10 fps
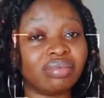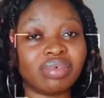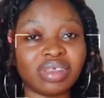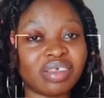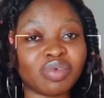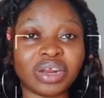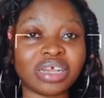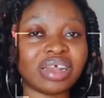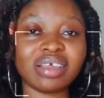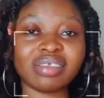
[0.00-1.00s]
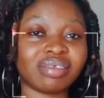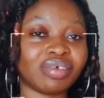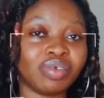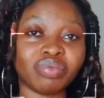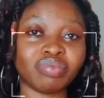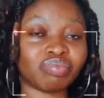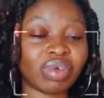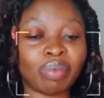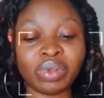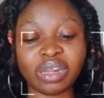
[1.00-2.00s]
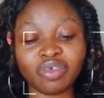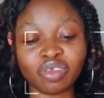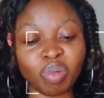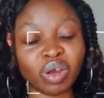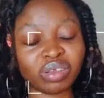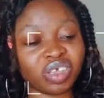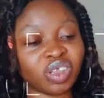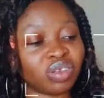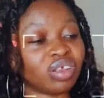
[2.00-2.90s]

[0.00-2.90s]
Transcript: it is what it is you know i believe so much in,